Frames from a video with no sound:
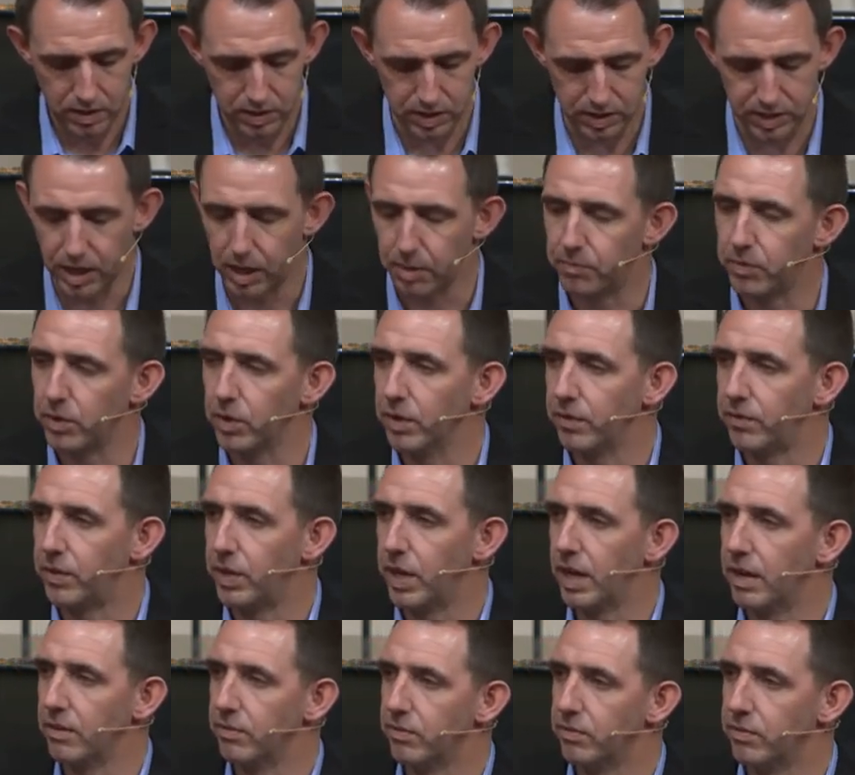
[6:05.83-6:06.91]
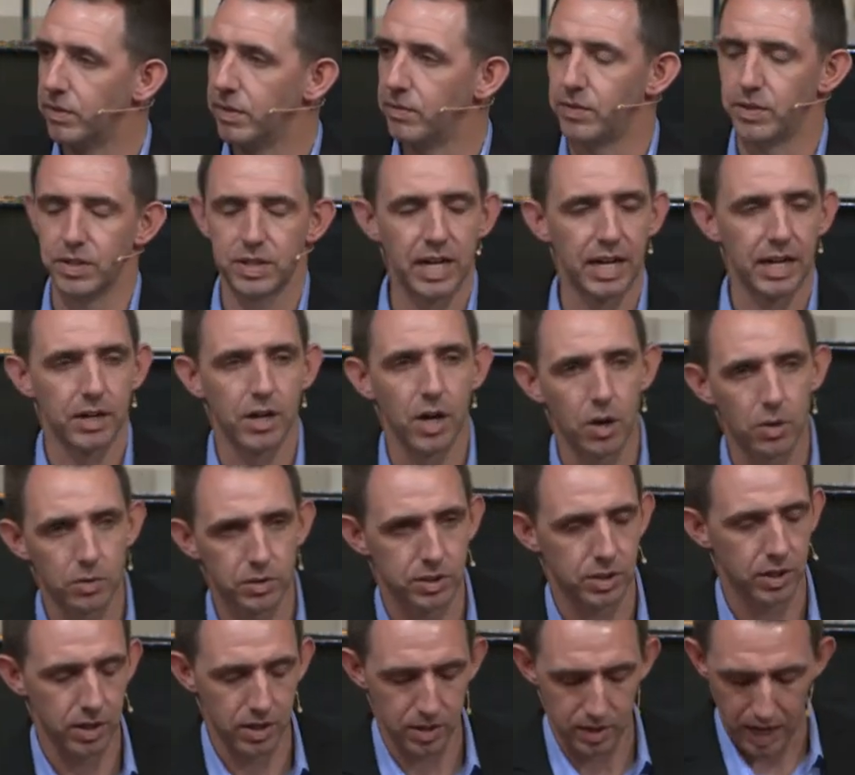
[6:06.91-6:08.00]
Just helpful if you have if you take
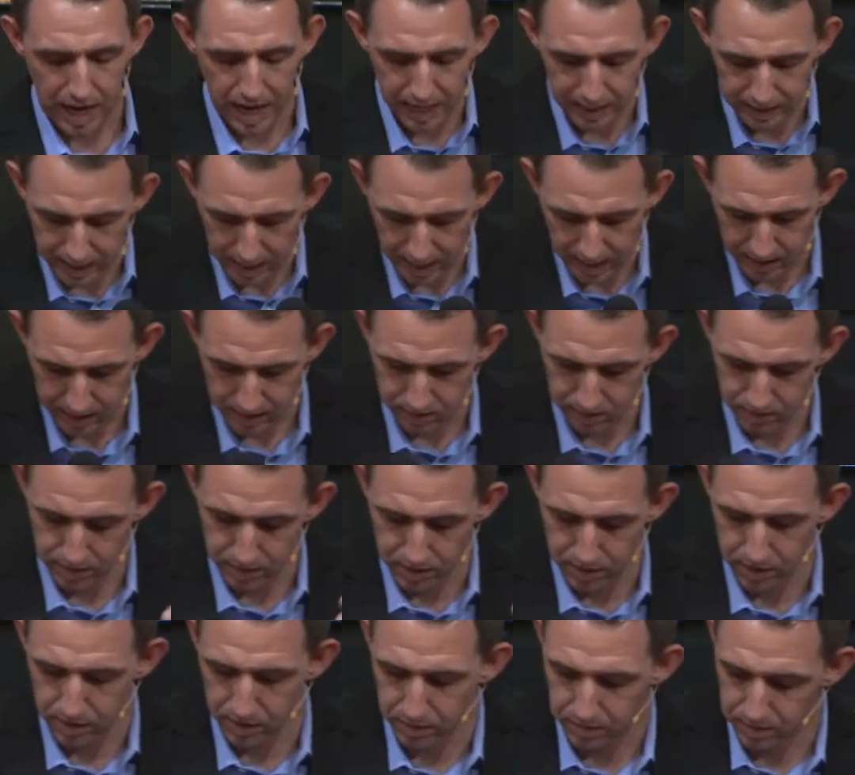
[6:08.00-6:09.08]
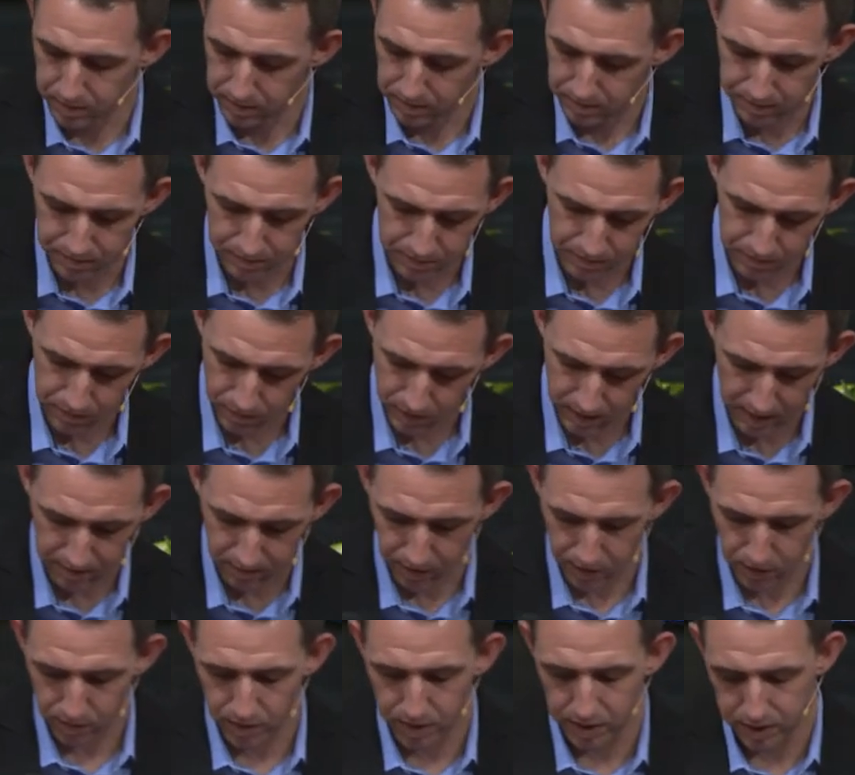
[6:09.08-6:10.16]
notes or you highlight your
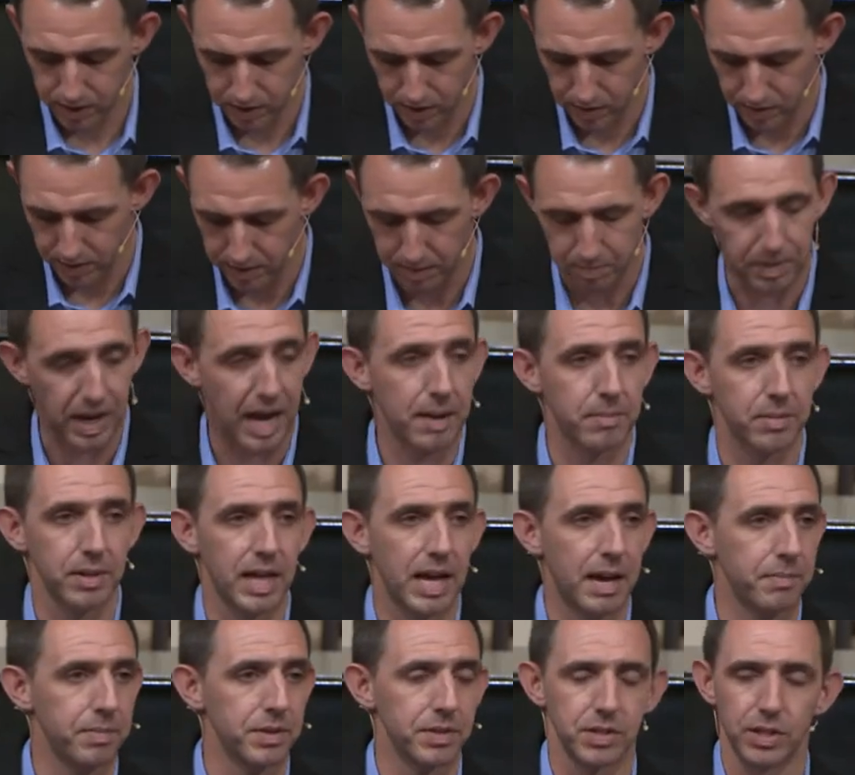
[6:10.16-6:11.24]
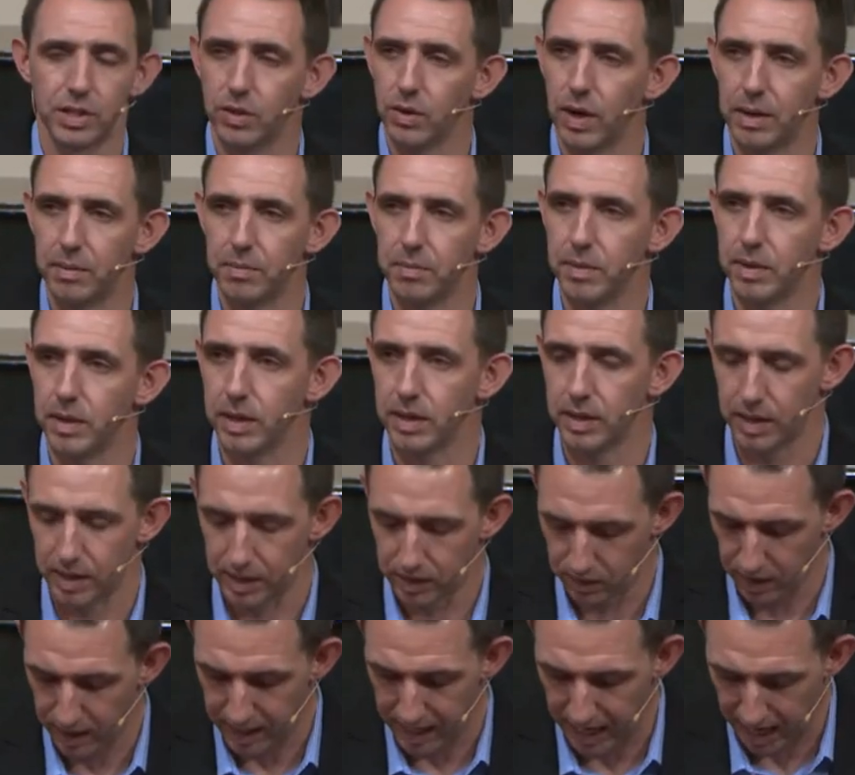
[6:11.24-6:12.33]
whatever you want to do in the Bible app. It's a great uh, a
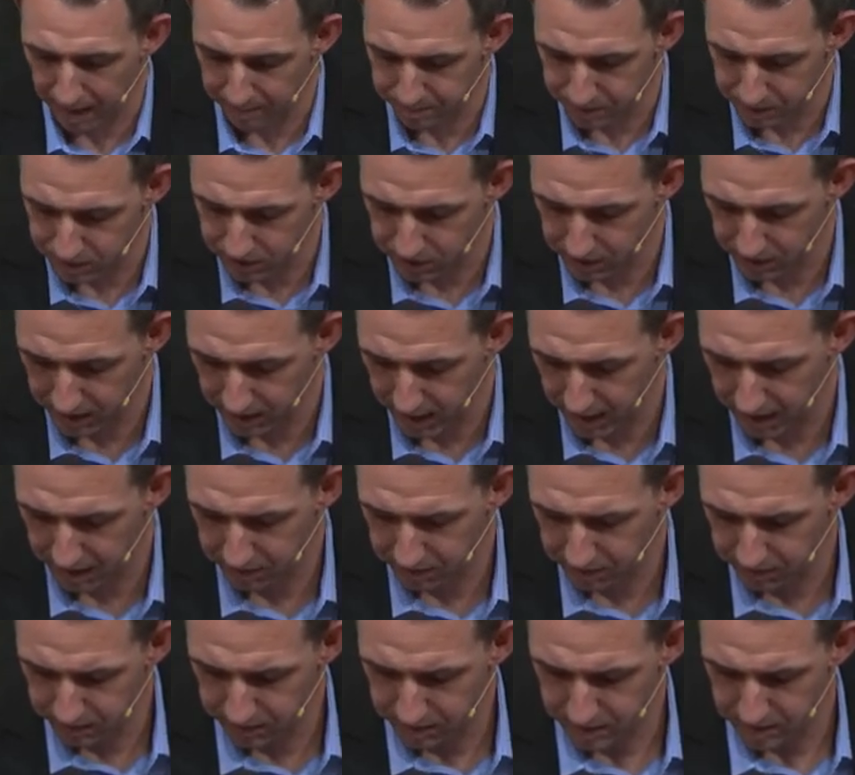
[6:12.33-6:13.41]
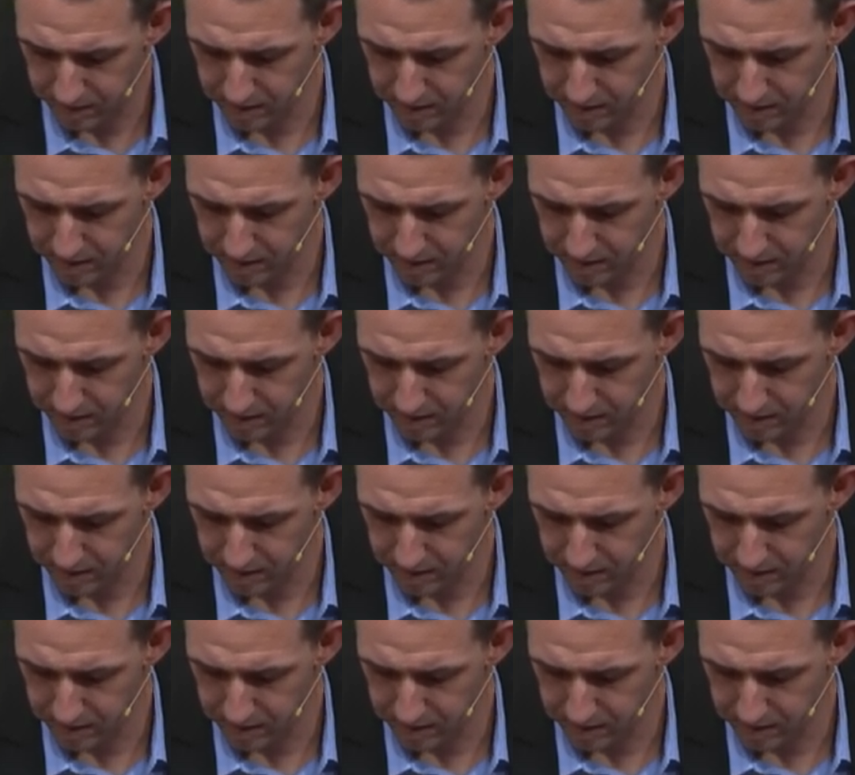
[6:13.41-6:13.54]
great app that you can have.